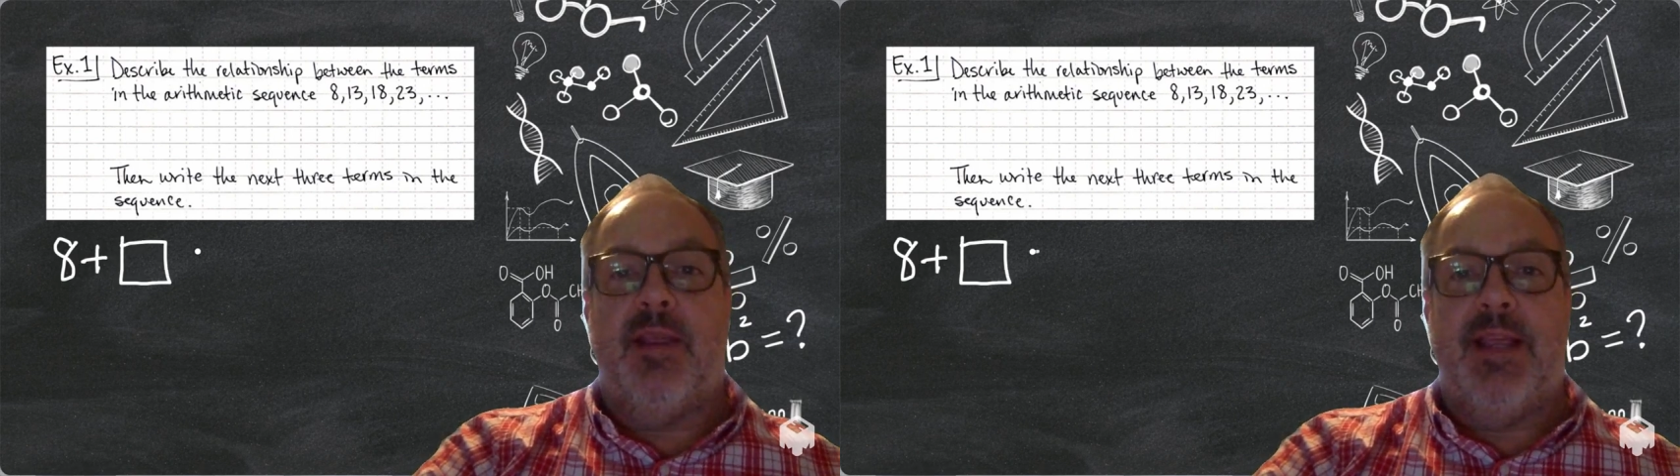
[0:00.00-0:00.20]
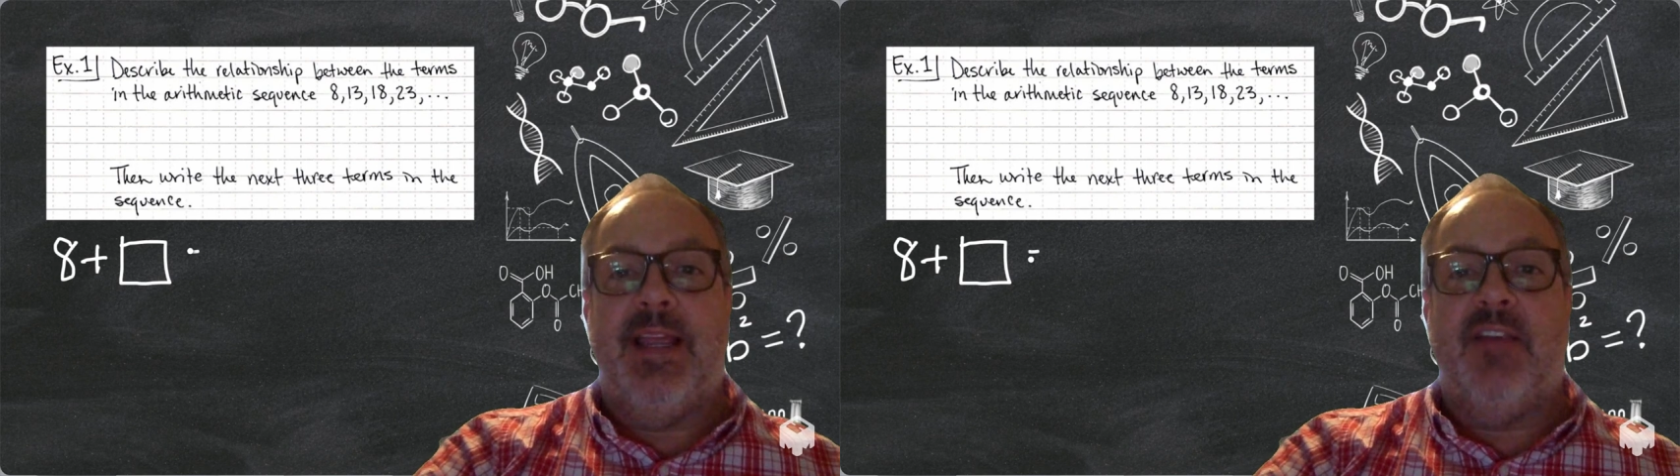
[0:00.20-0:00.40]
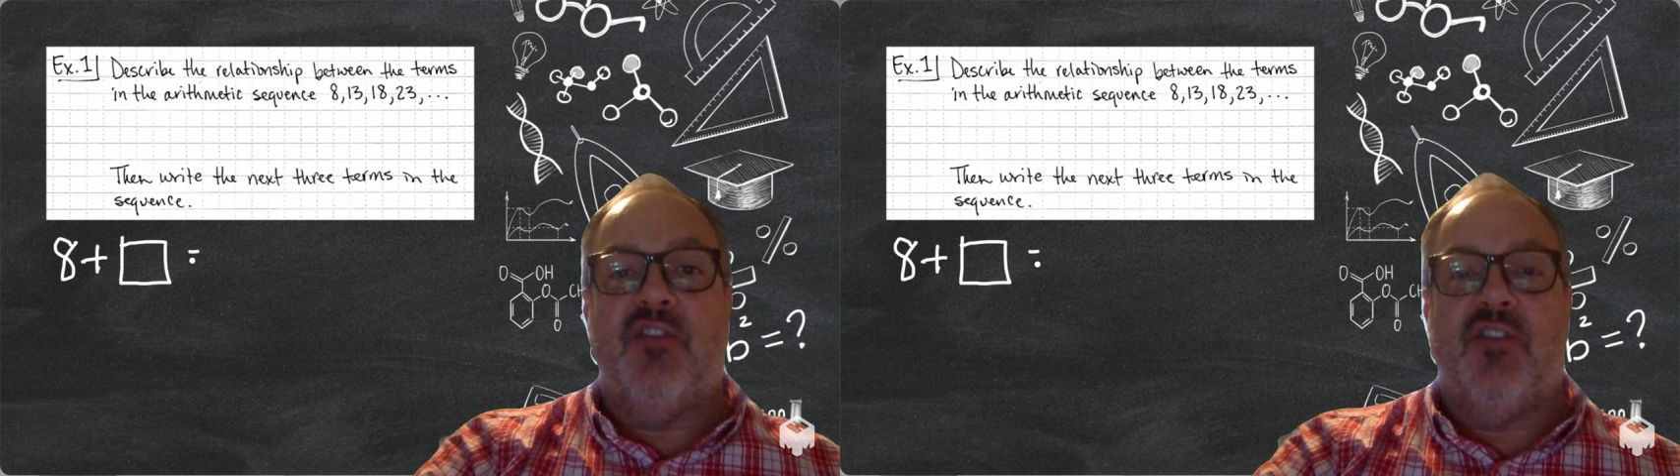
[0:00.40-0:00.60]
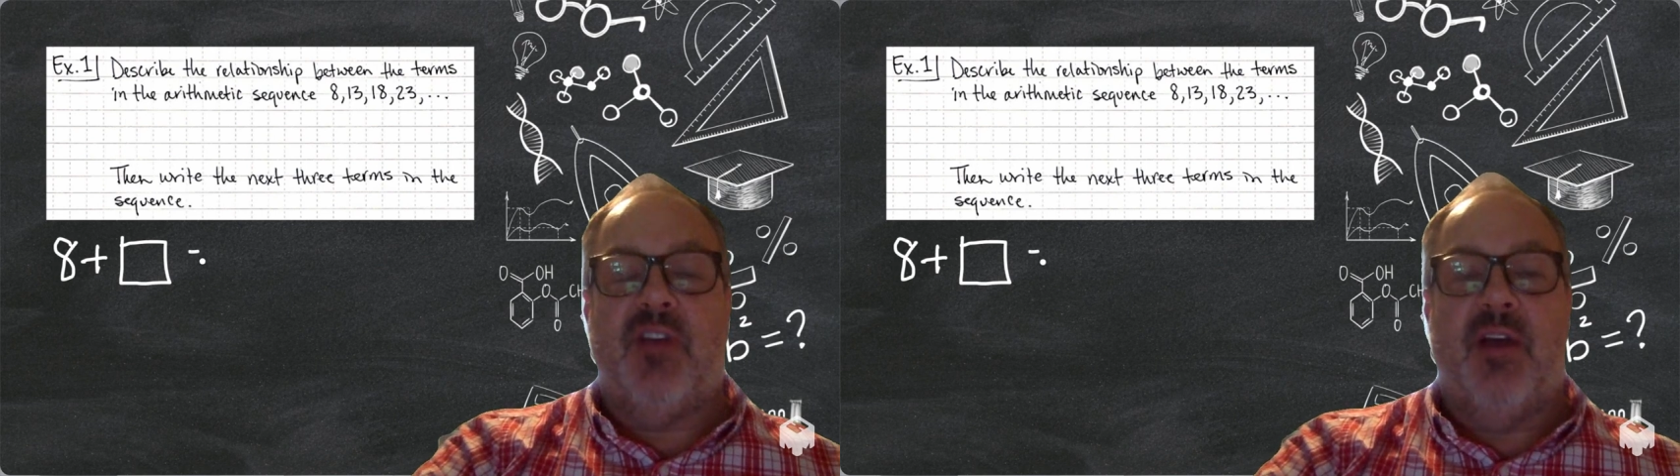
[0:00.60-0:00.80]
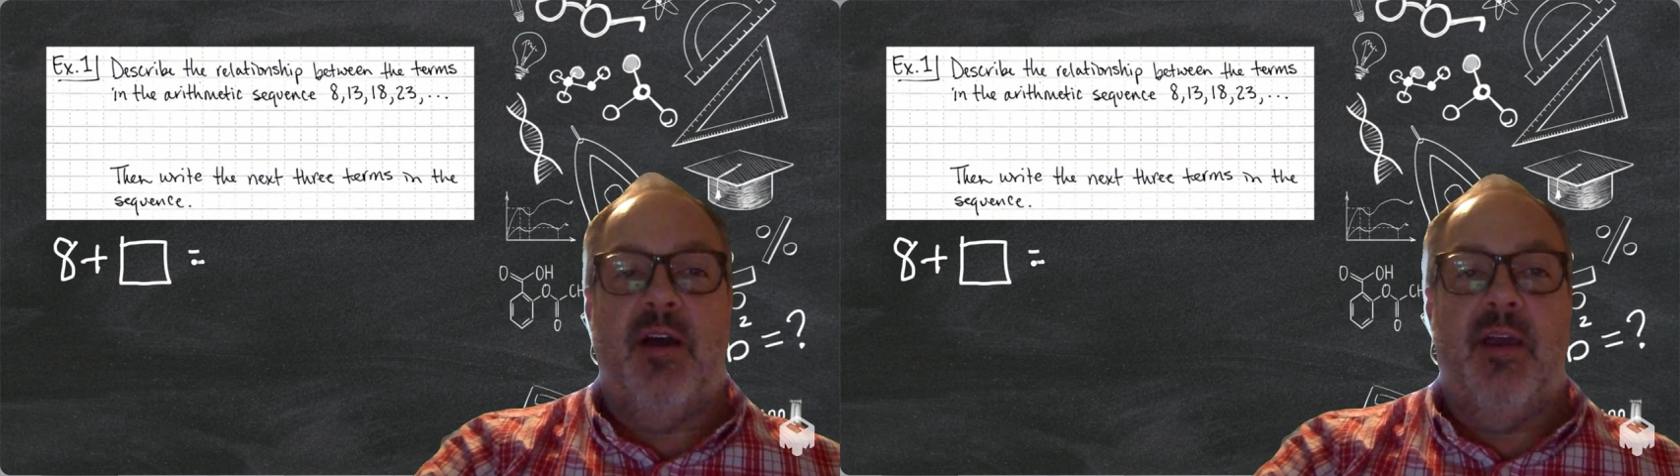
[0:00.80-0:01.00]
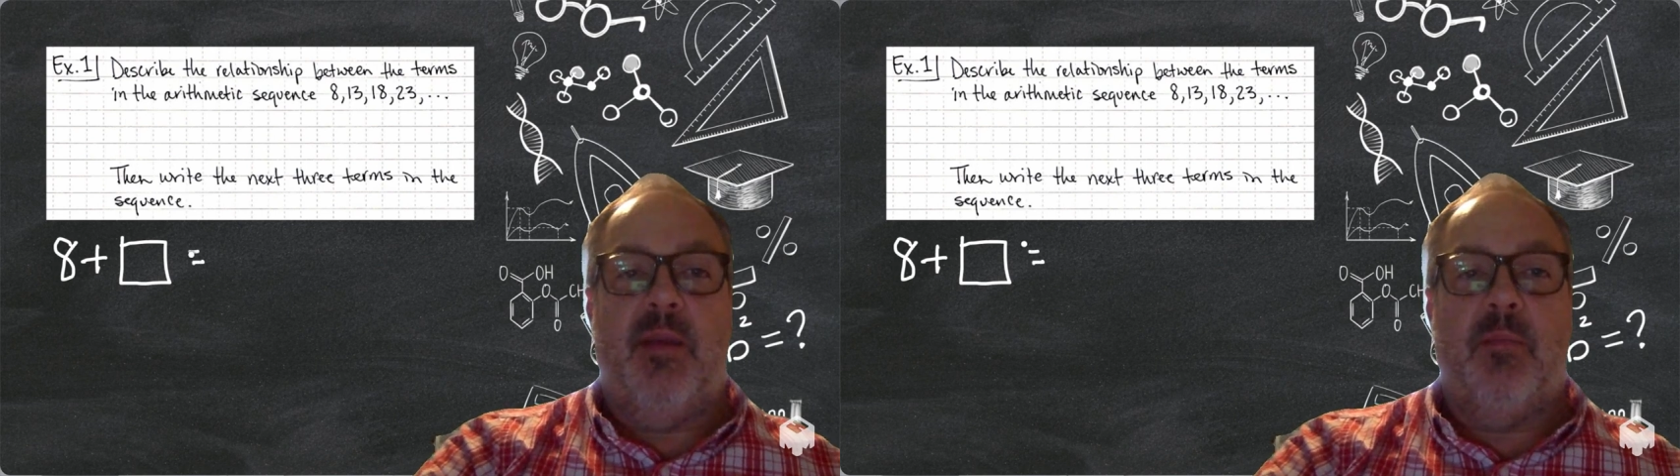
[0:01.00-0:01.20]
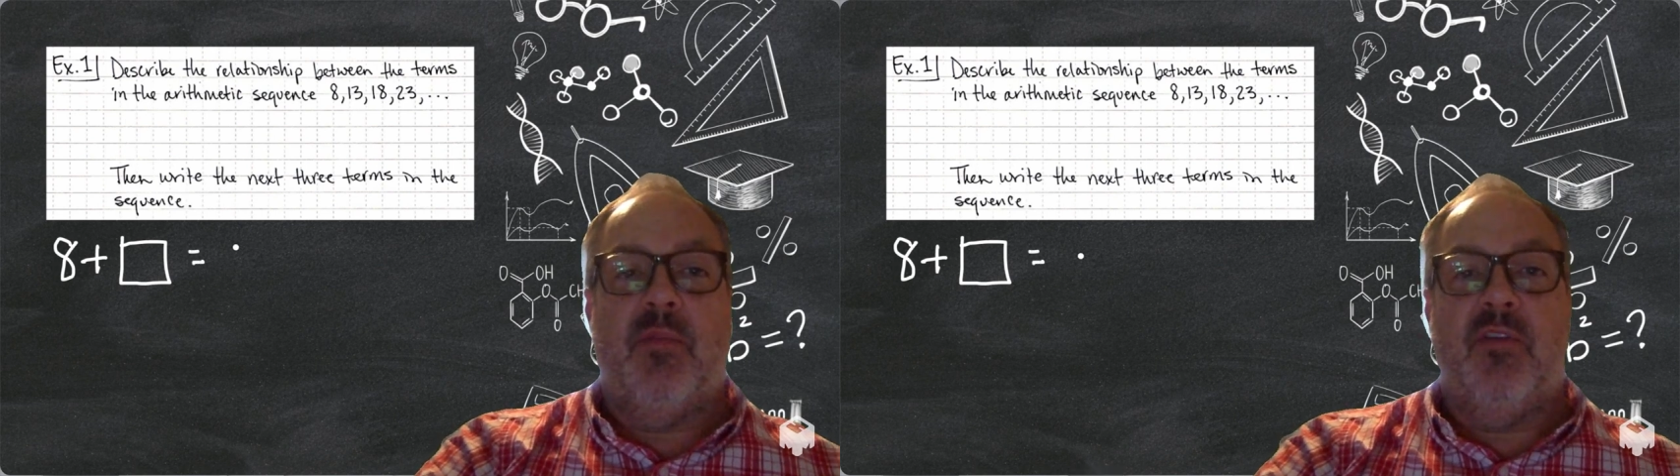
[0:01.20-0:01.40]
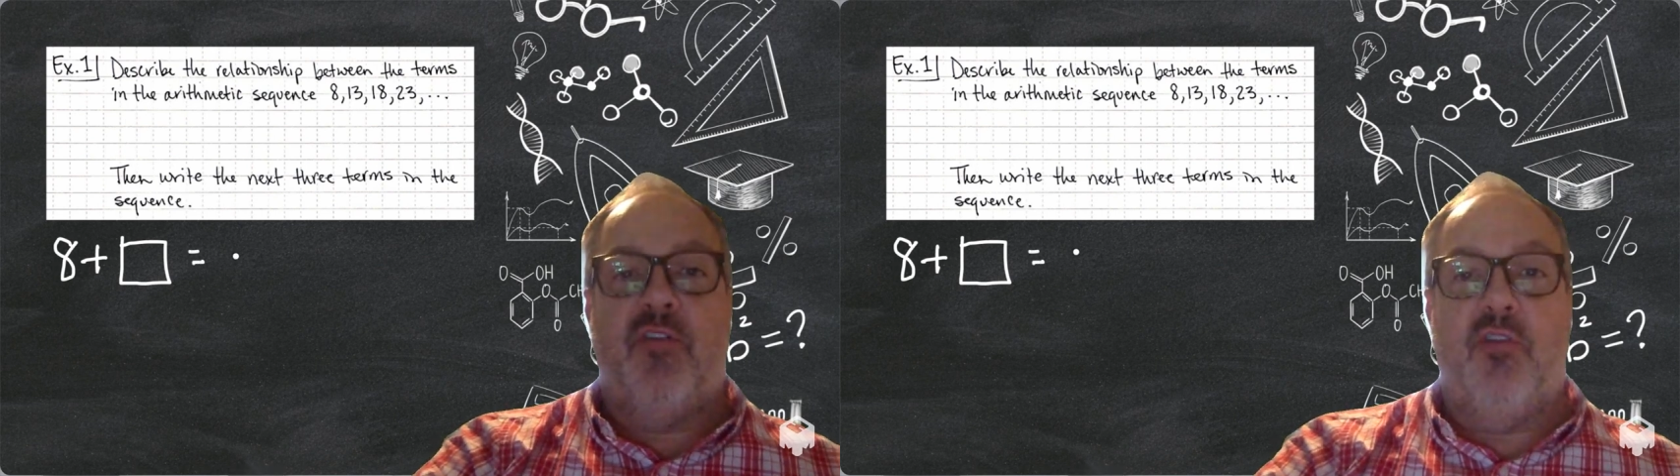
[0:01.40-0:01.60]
each time